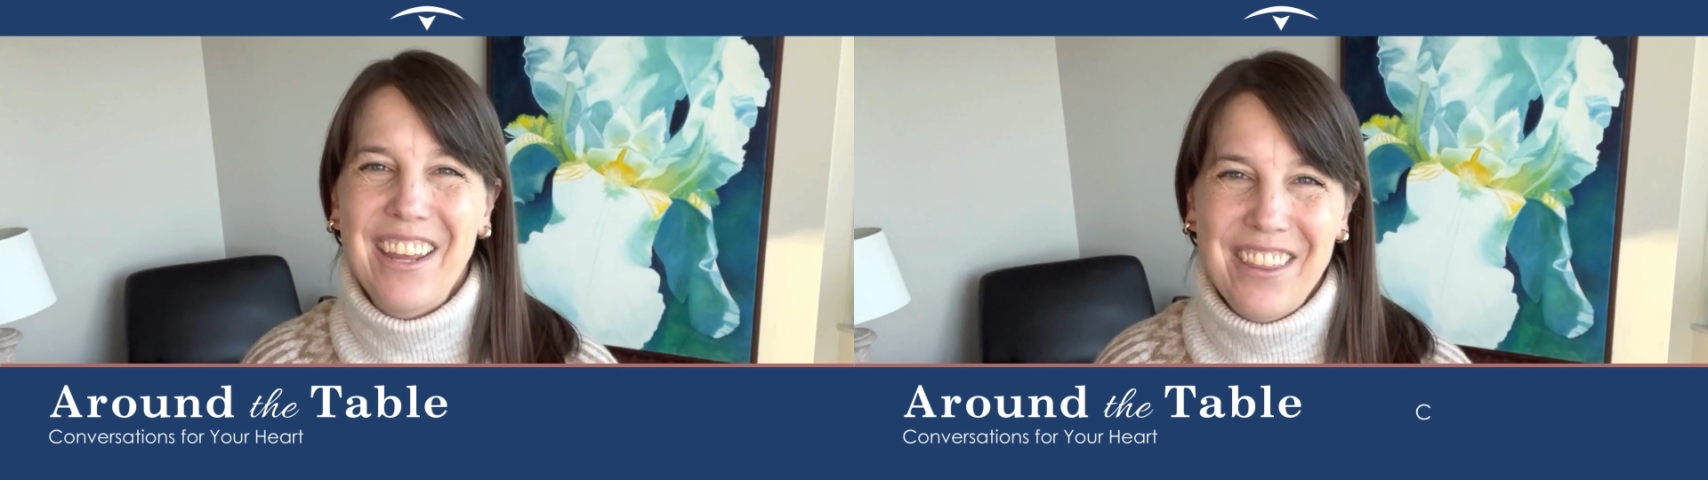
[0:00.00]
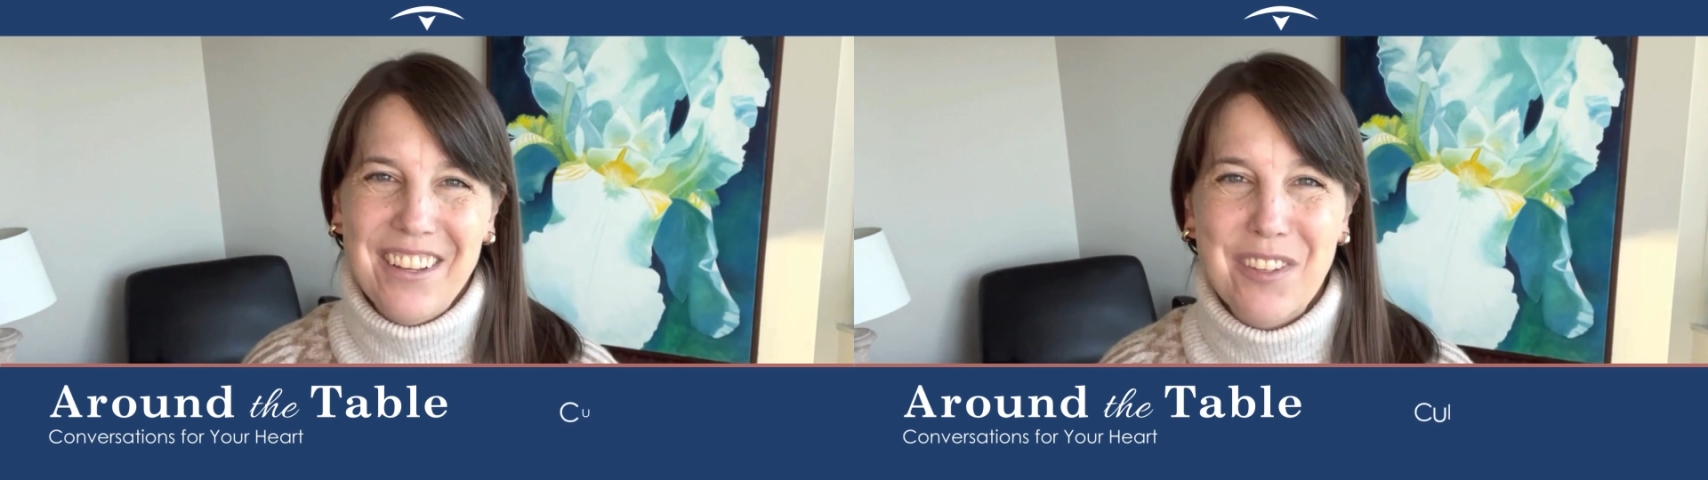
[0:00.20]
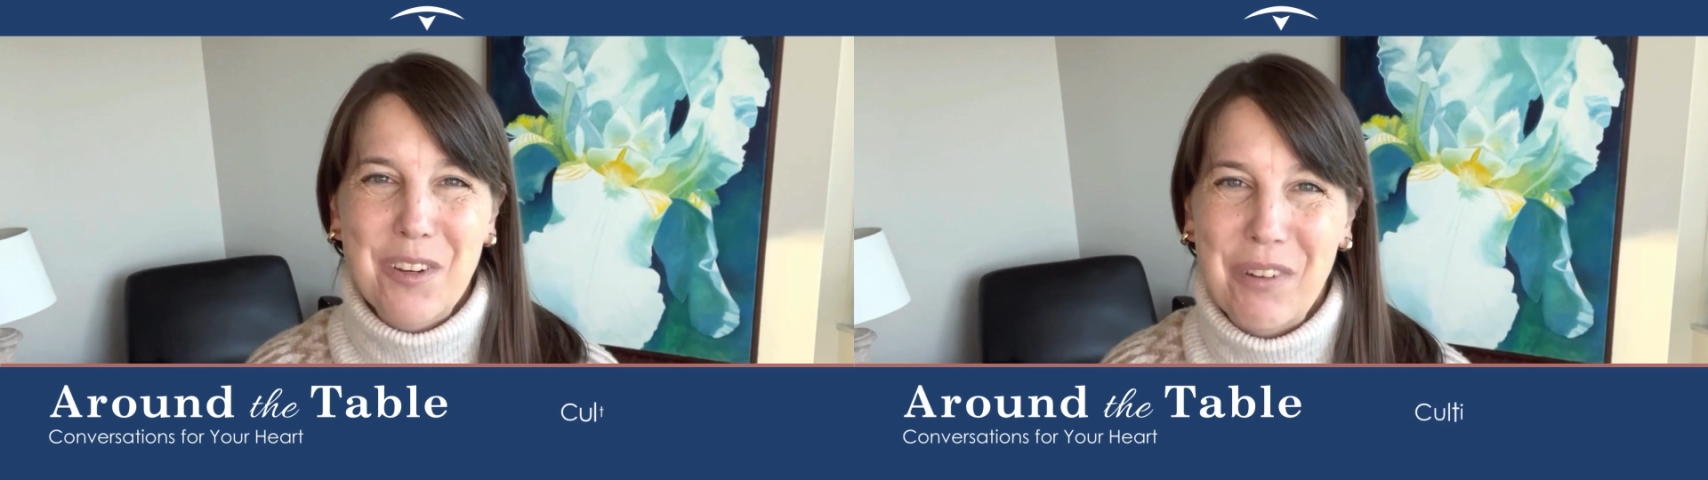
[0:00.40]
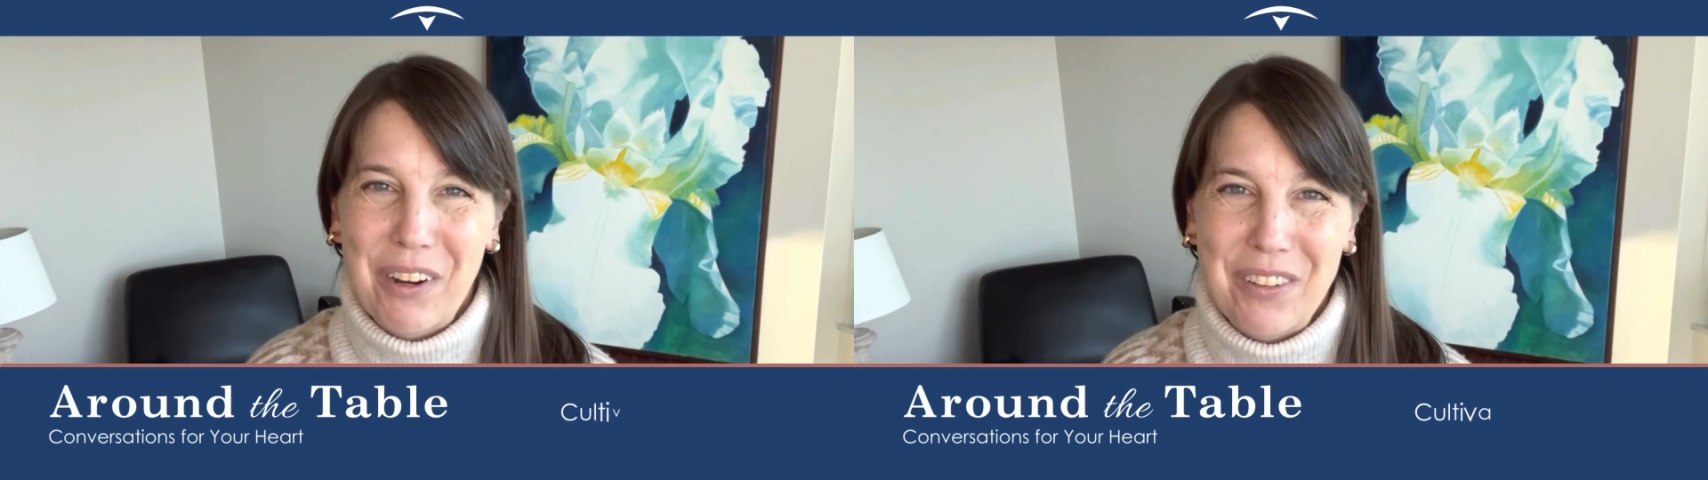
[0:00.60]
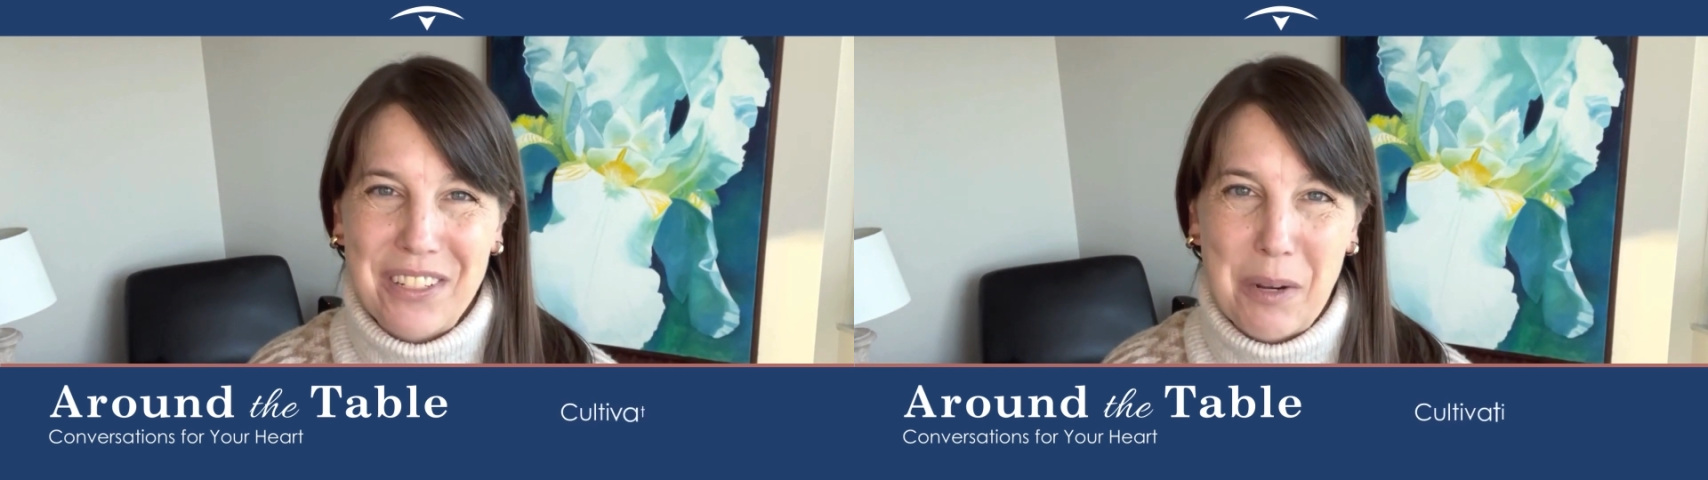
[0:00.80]
In this
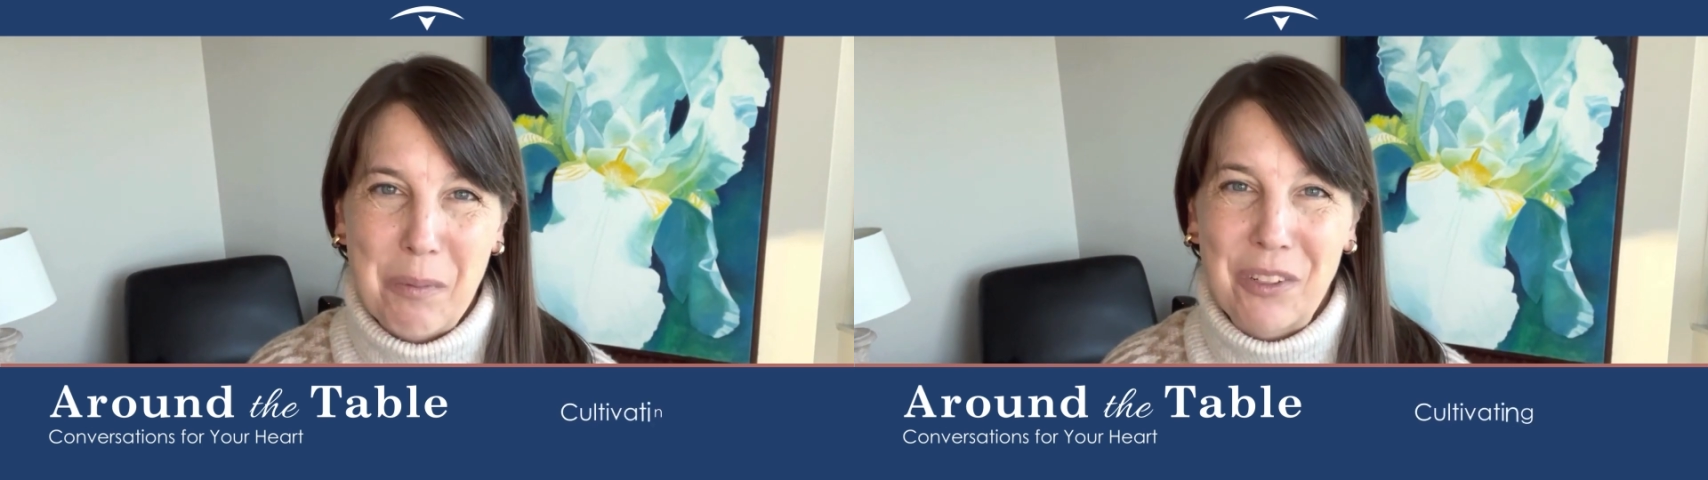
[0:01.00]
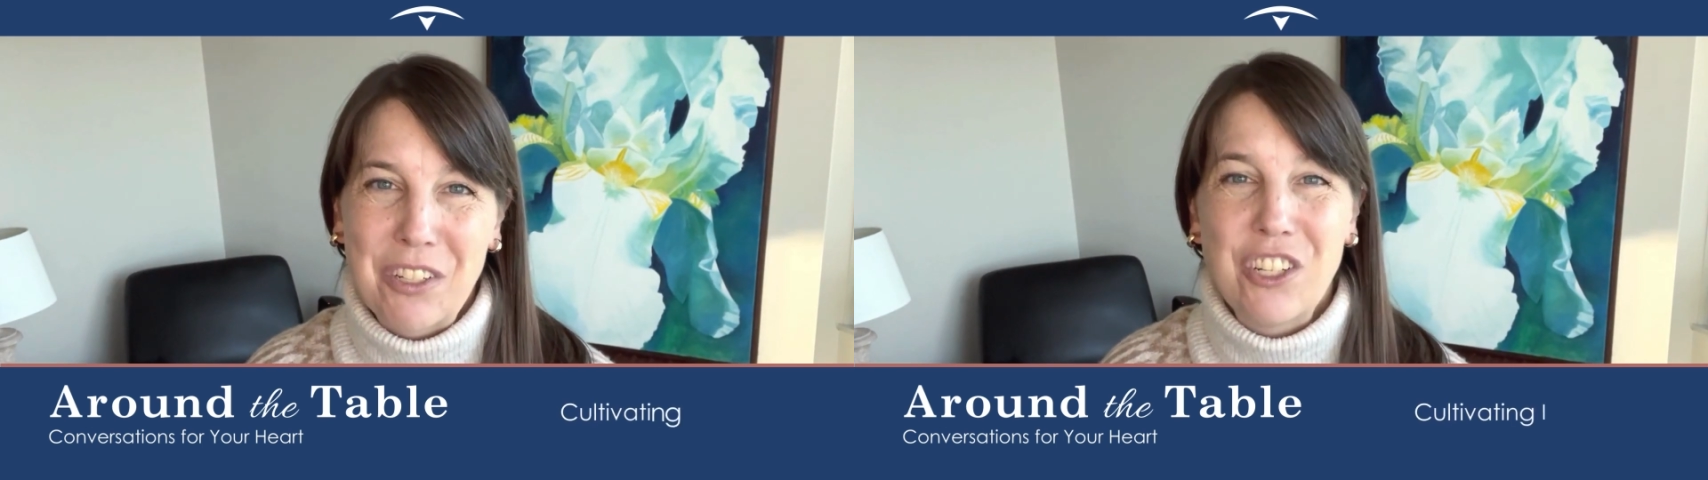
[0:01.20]
Around the Table,